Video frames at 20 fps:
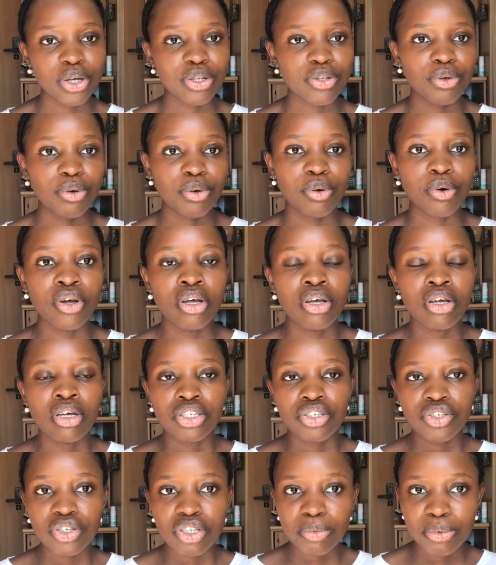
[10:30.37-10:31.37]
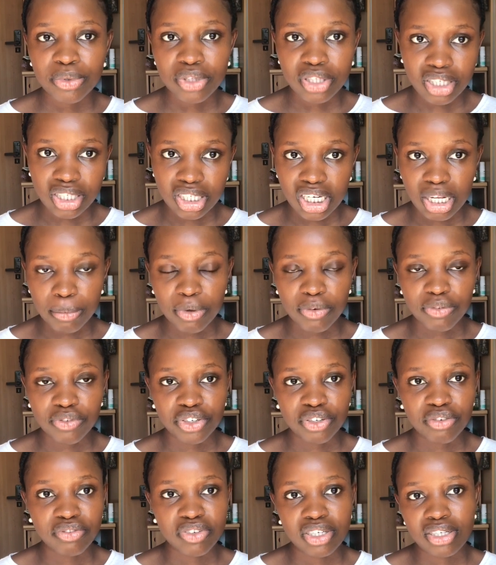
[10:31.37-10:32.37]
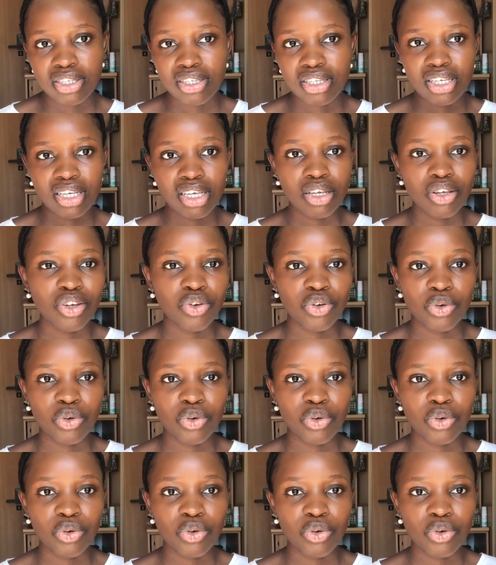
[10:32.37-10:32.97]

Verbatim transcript: So just put in the name of the university.